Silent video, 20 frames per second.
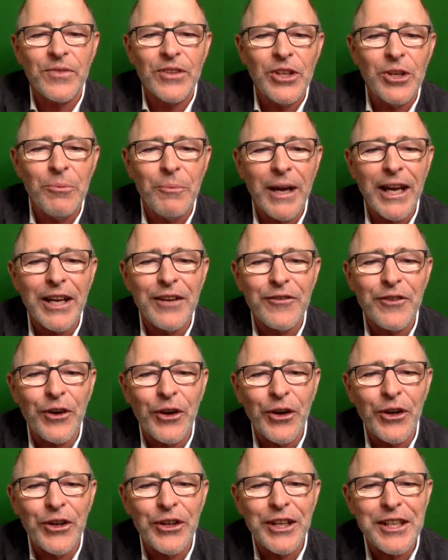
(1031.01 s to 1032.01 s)
You may have
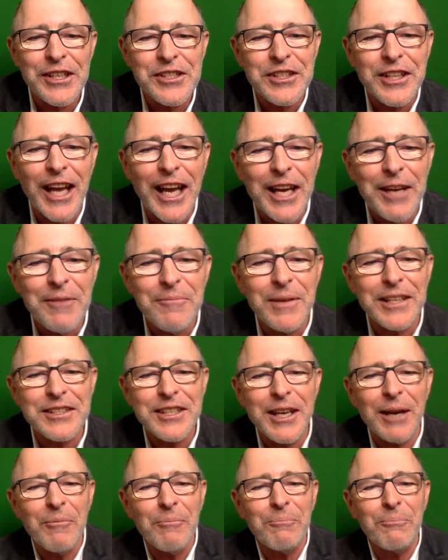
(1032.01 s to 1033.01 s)
heard his name at
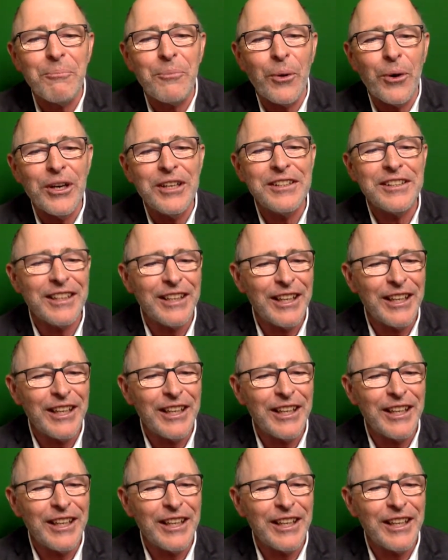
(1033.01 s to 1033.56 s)
some point.